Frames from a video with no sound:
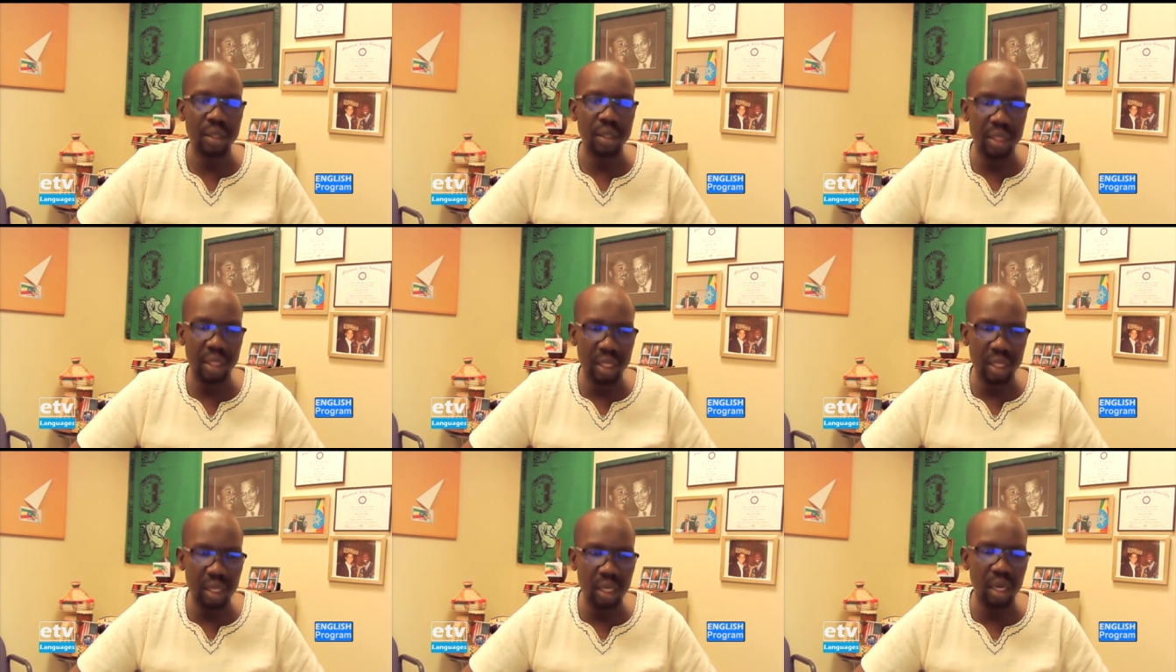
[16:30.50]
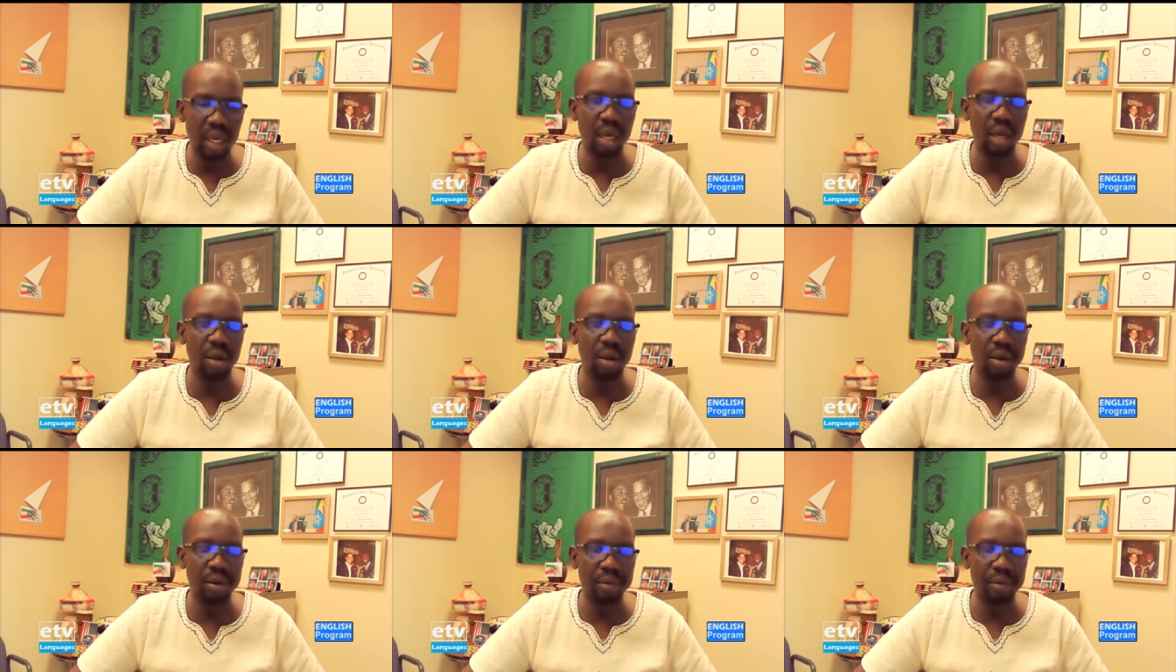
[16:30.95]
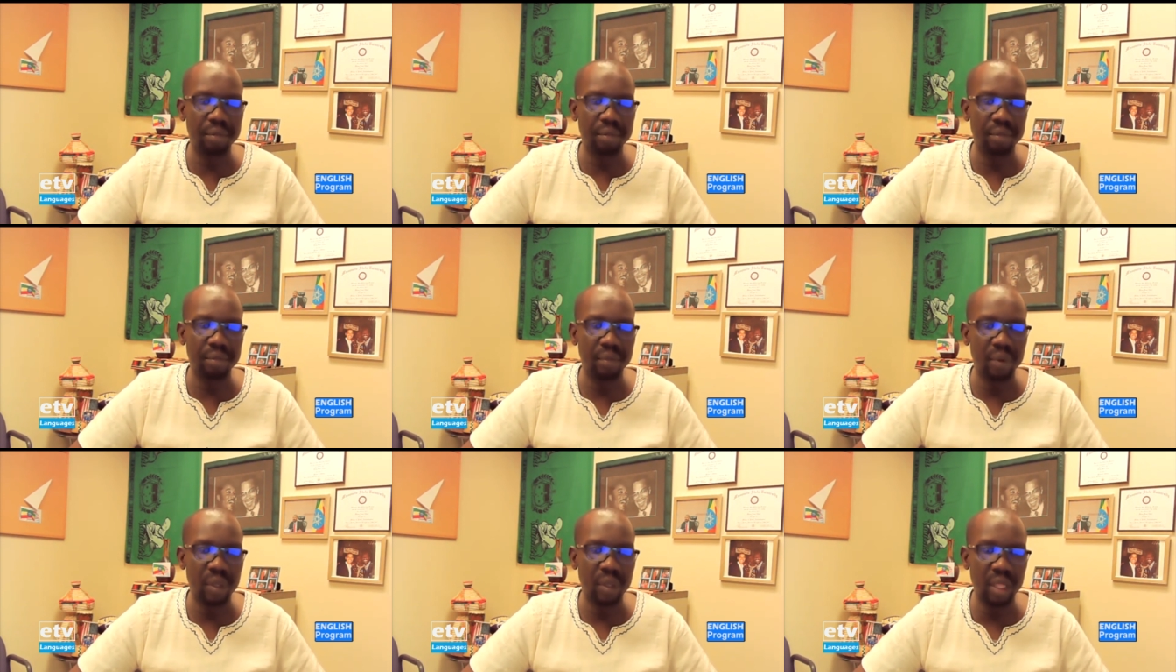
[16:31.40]
the
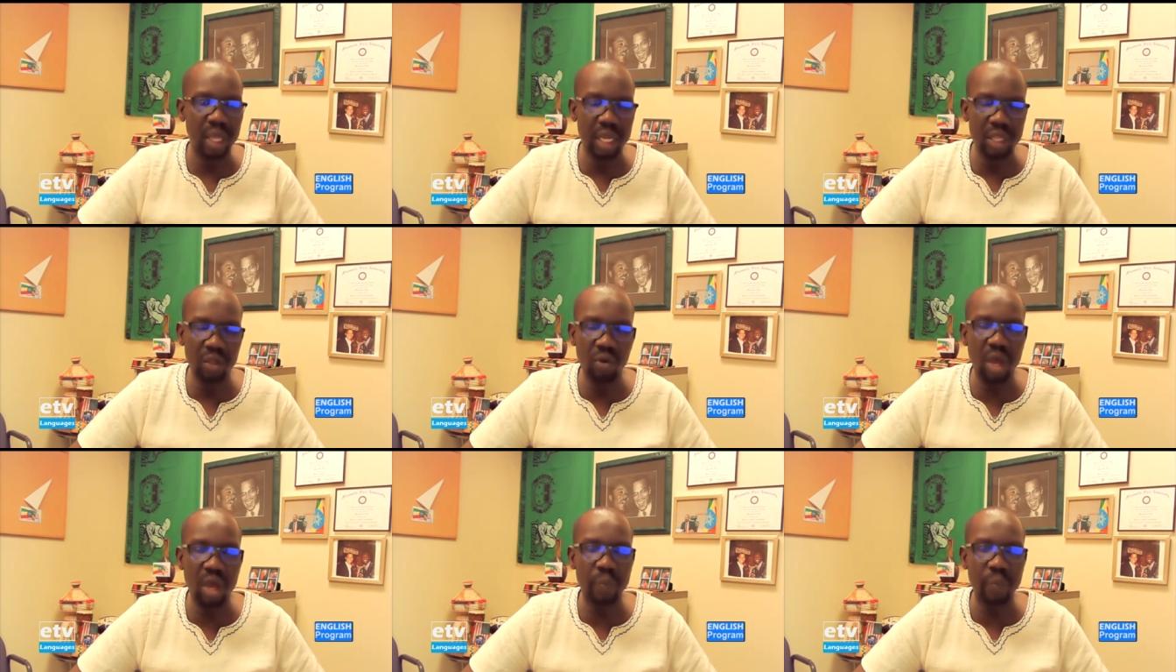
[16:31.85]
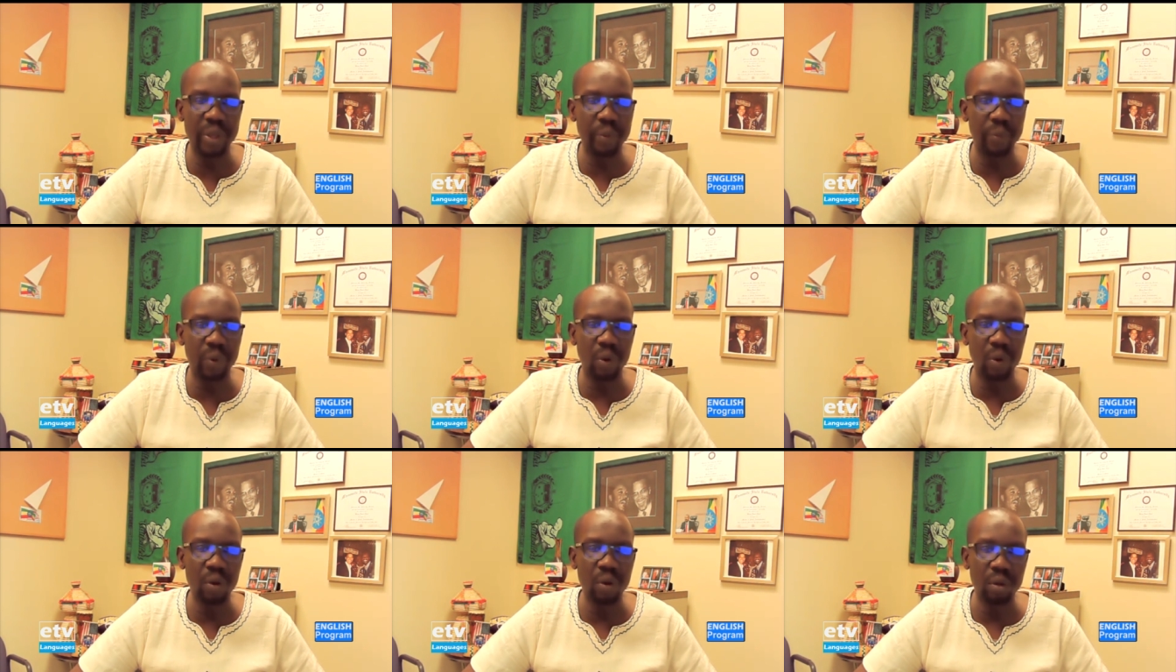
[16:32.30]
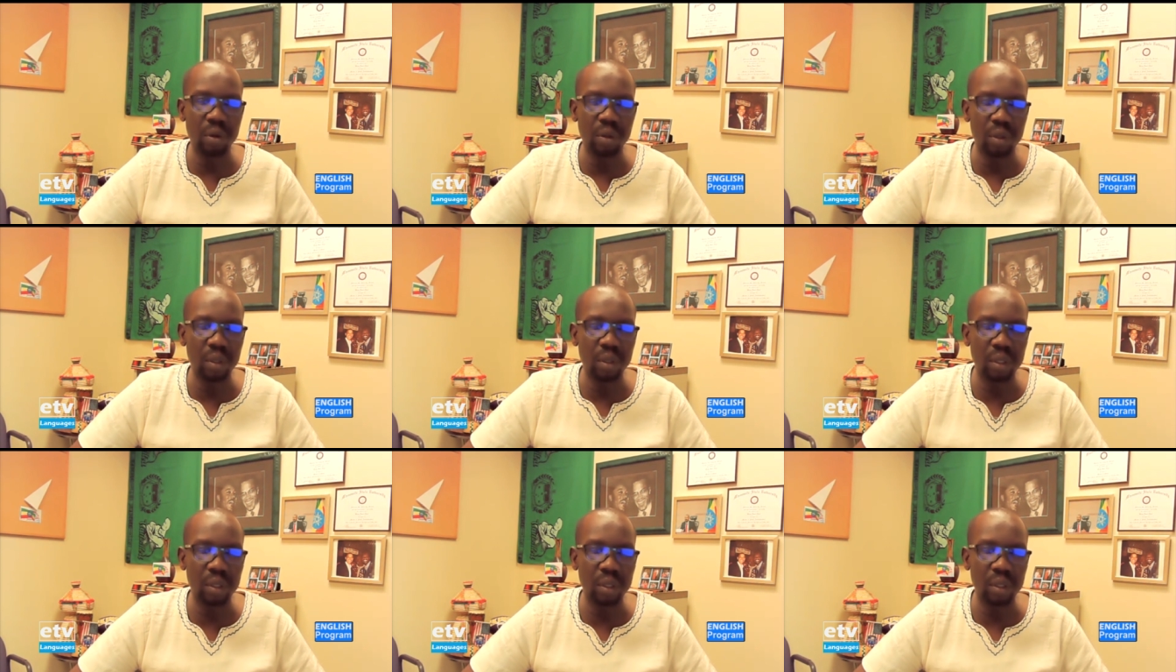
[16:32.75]
Anuak people